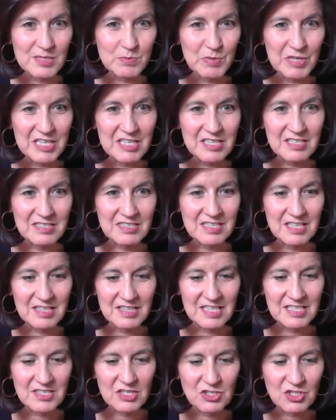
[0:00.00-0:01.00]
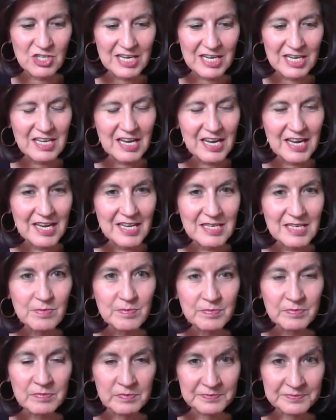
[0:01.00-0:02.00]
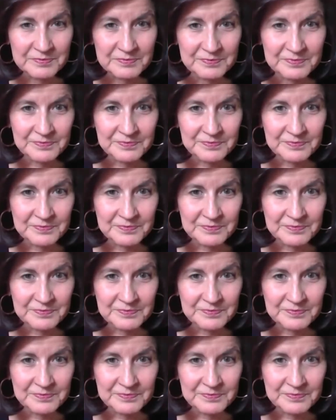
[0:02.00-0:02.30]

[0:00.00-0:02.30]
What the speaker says: to speak to this agenda item?